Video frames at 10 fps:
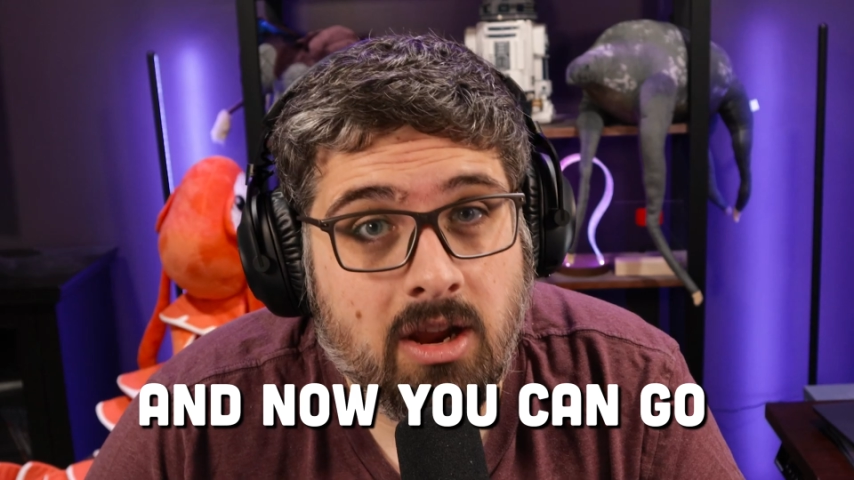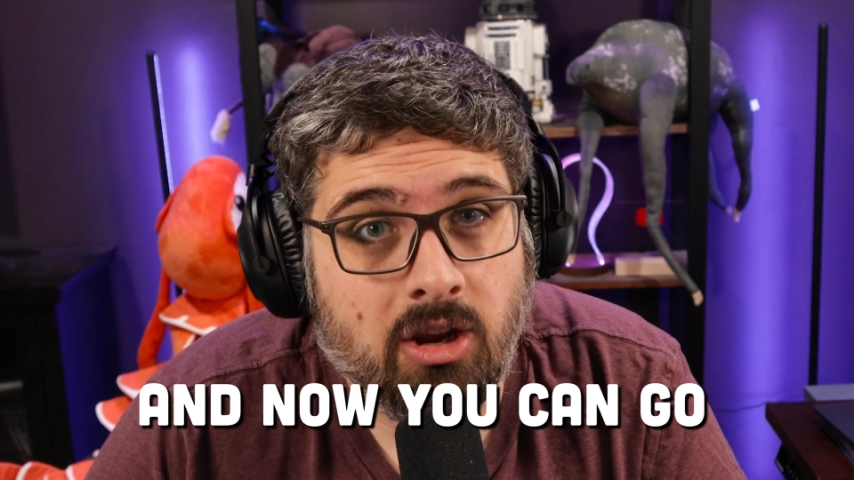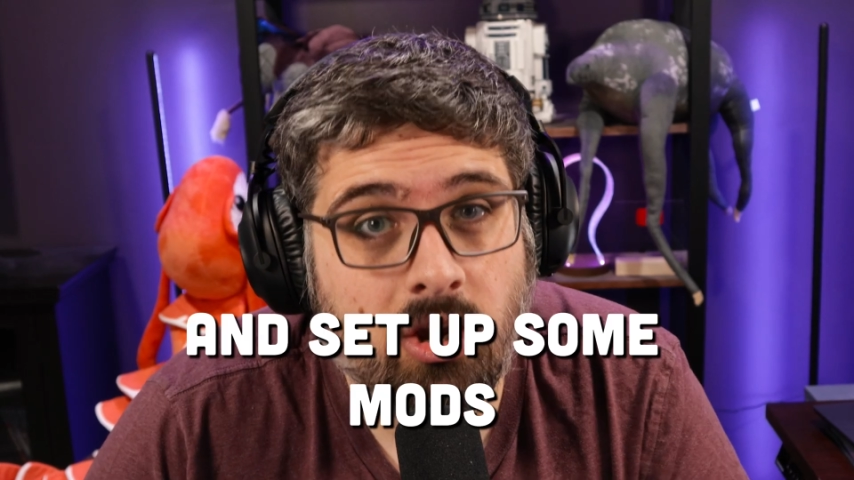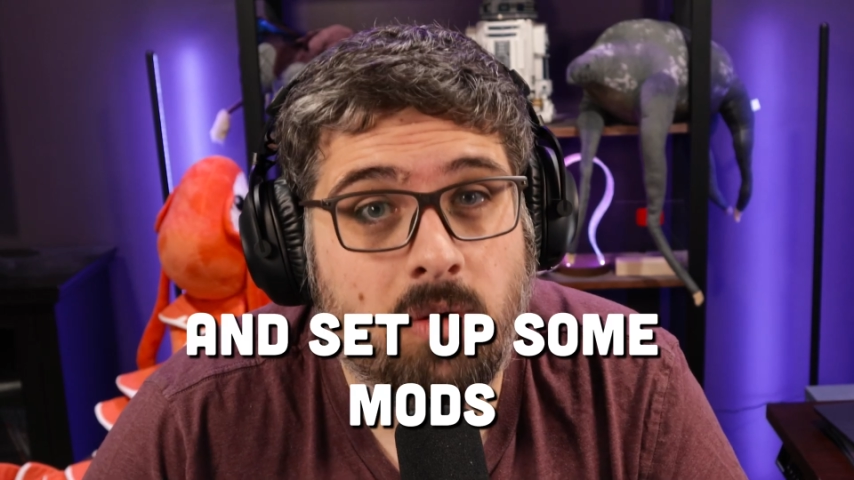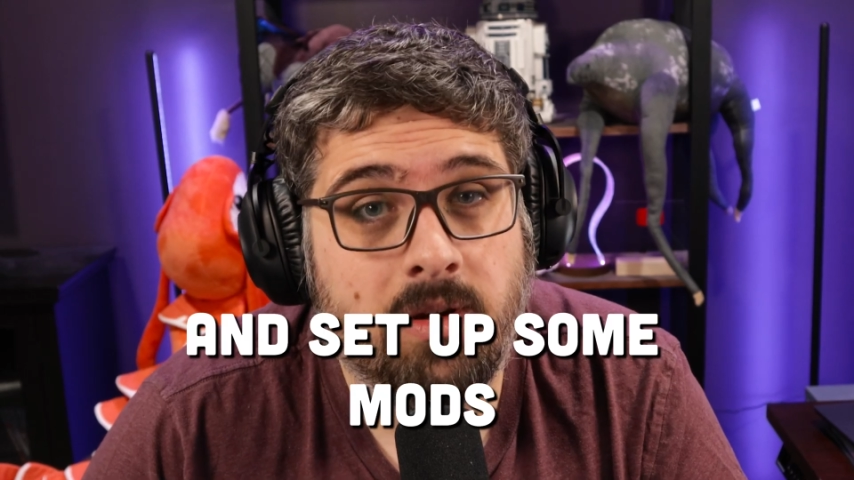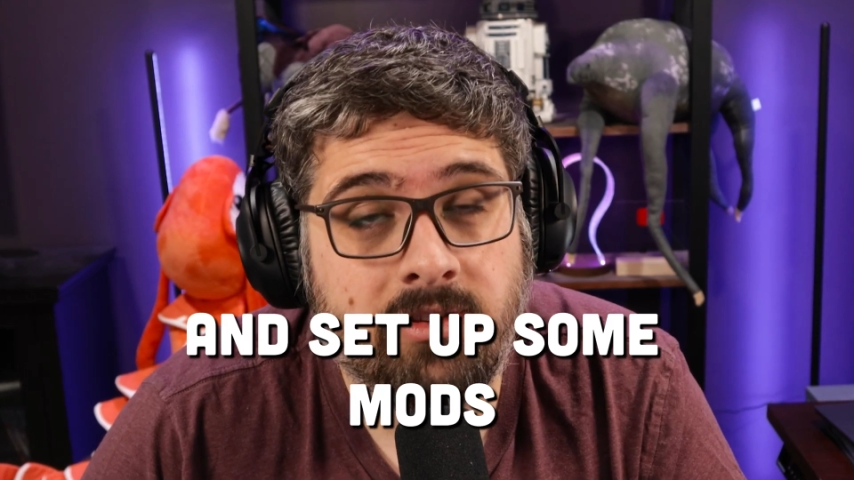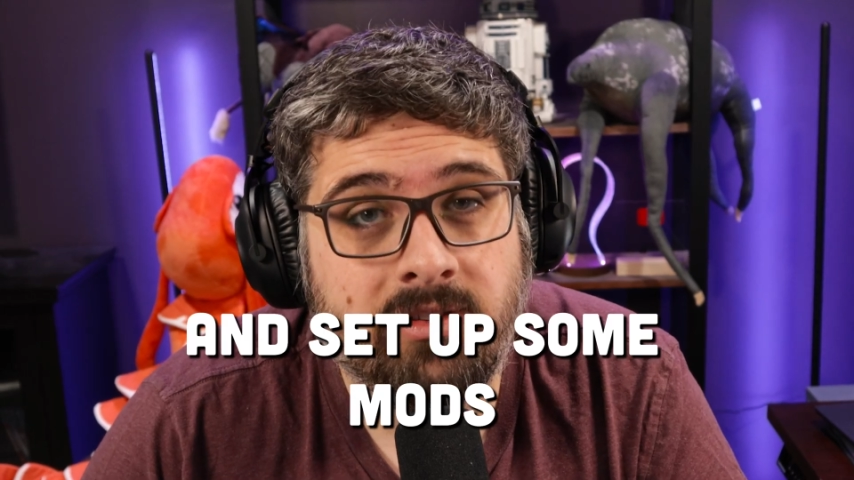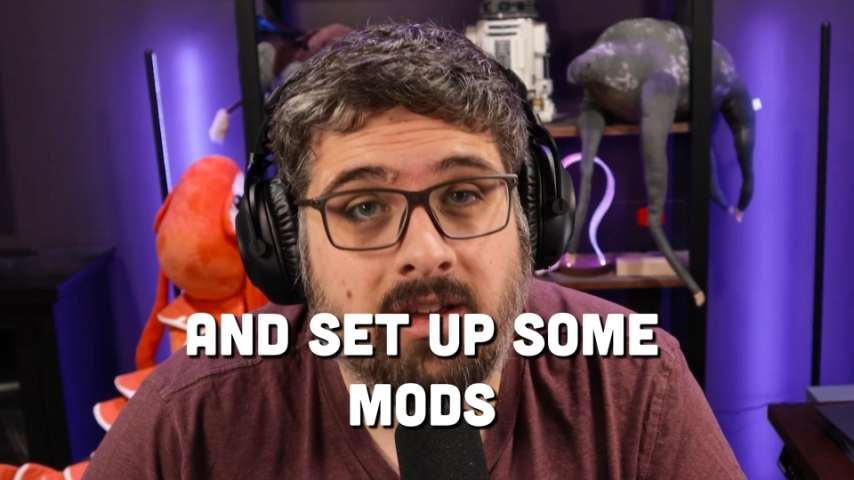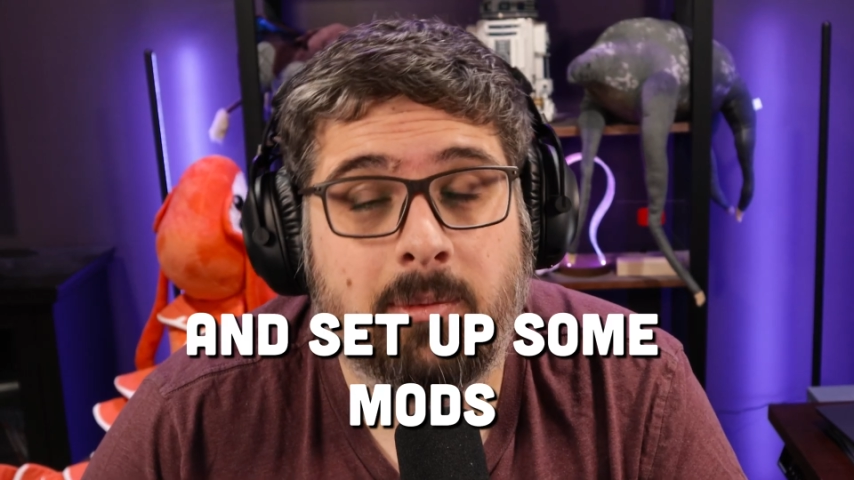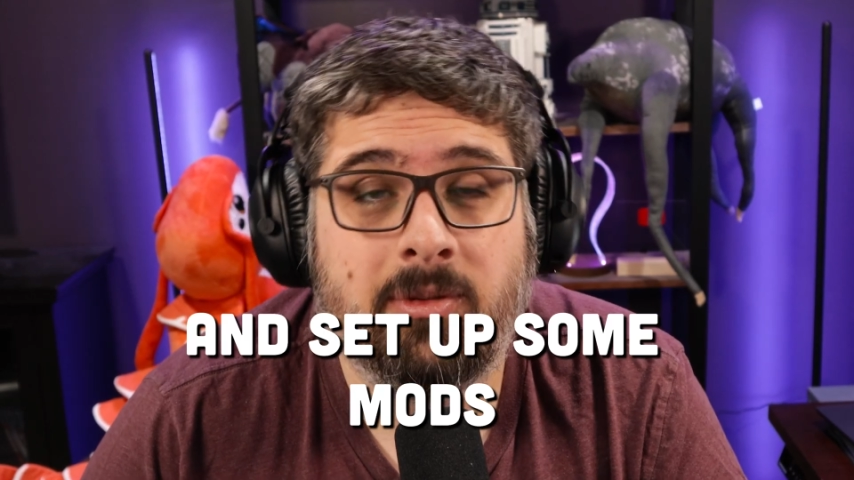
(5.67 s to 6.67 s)
go and
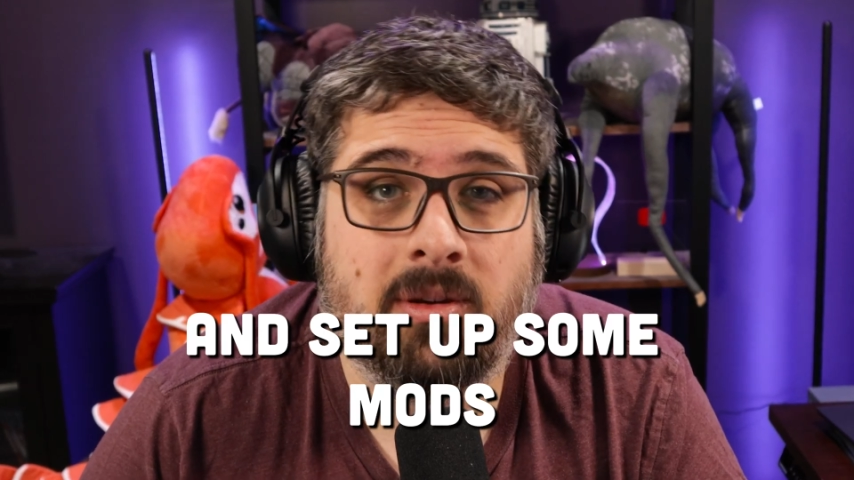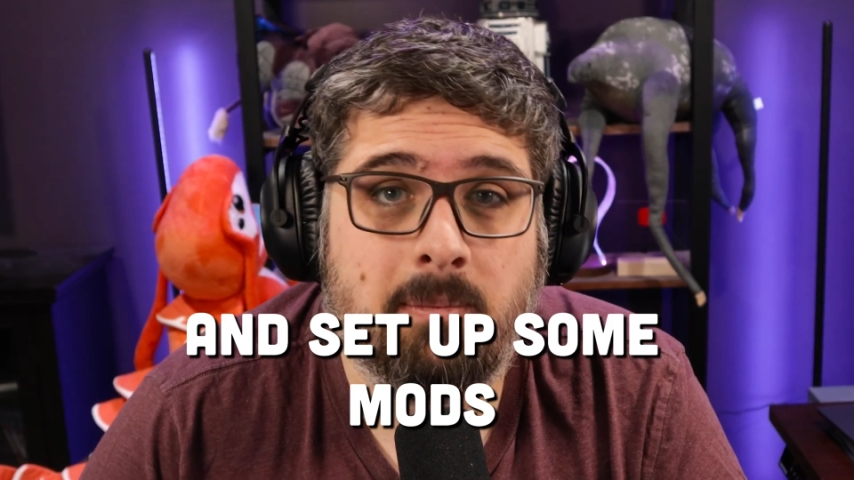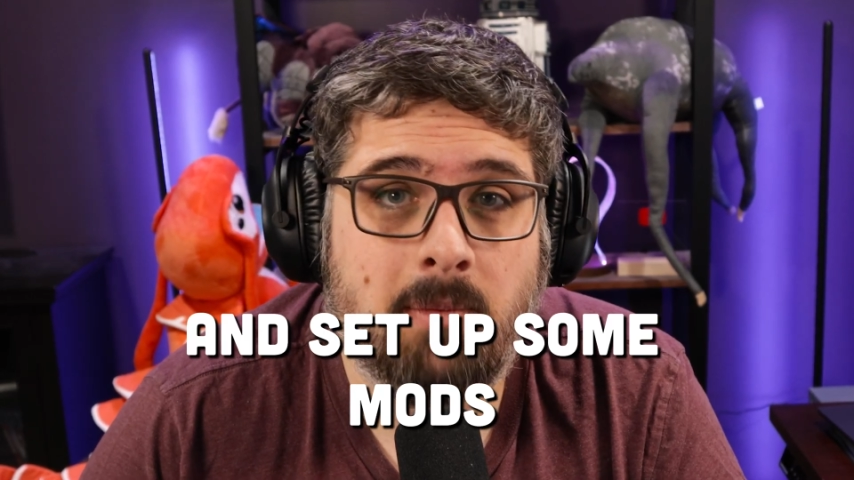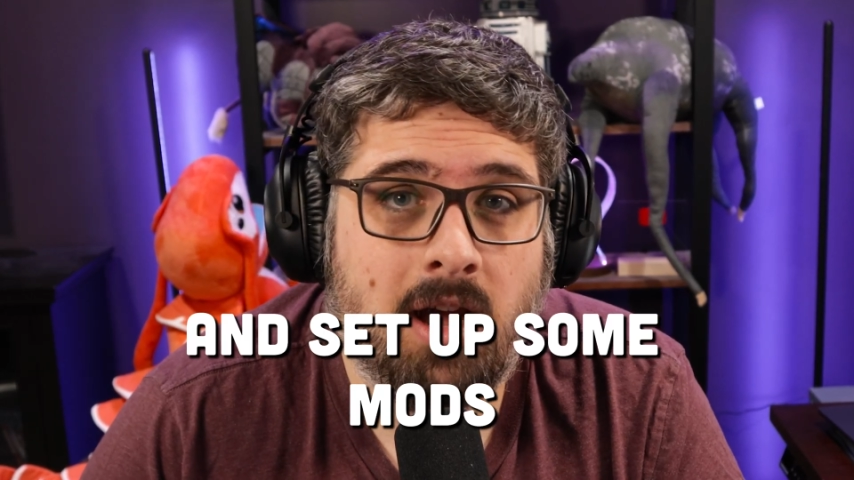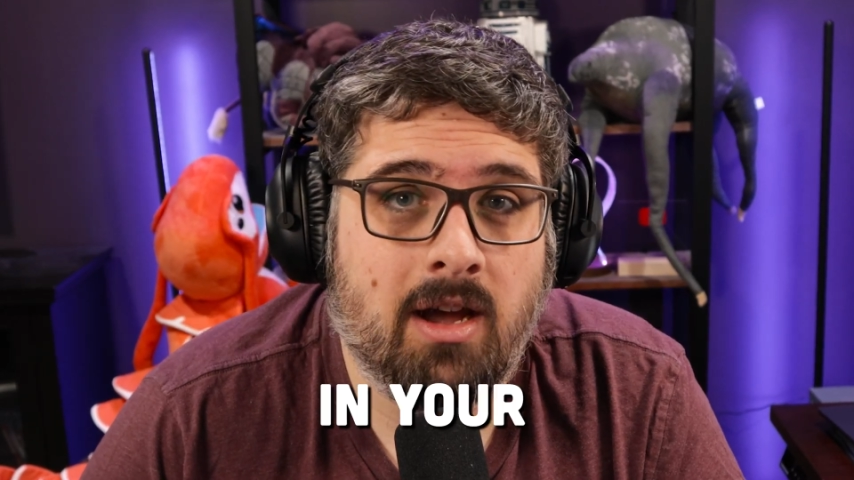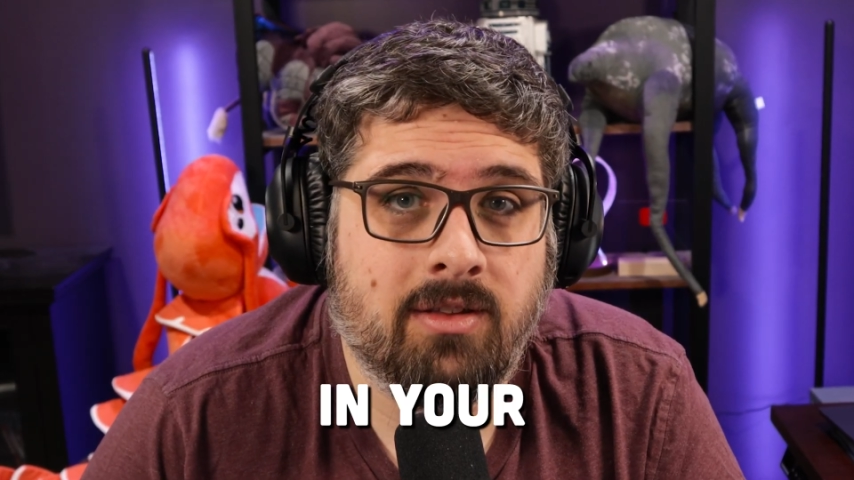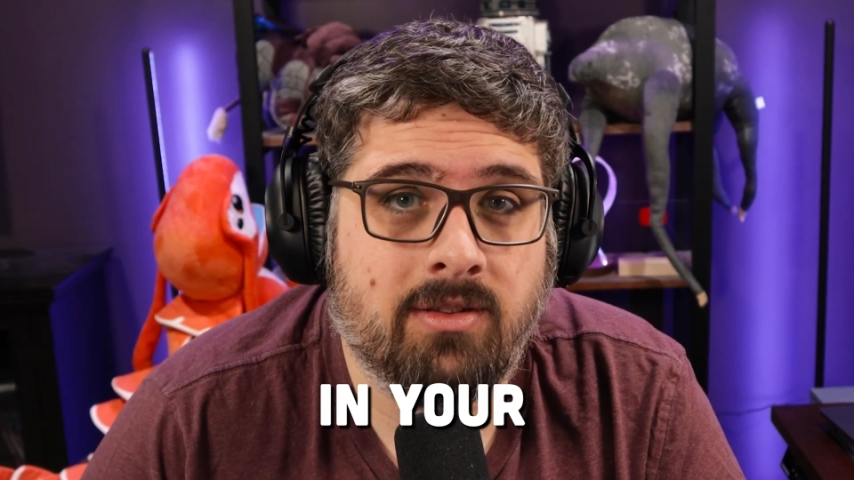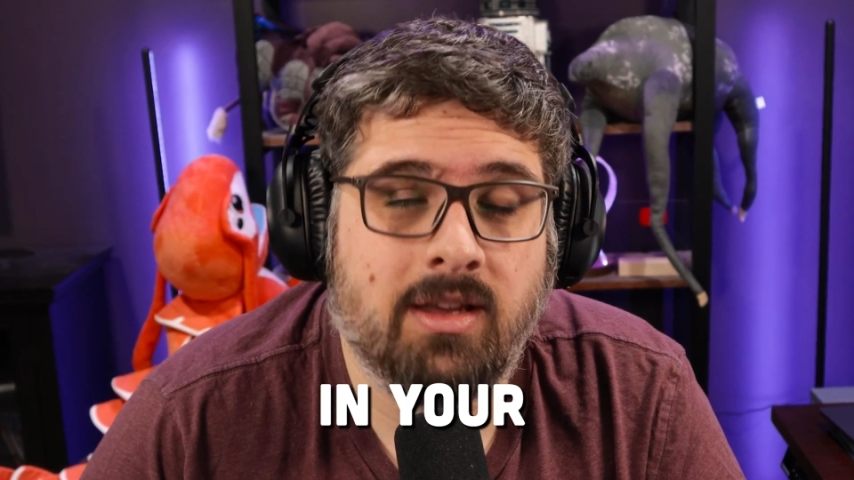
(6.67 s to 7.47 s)
set up some mods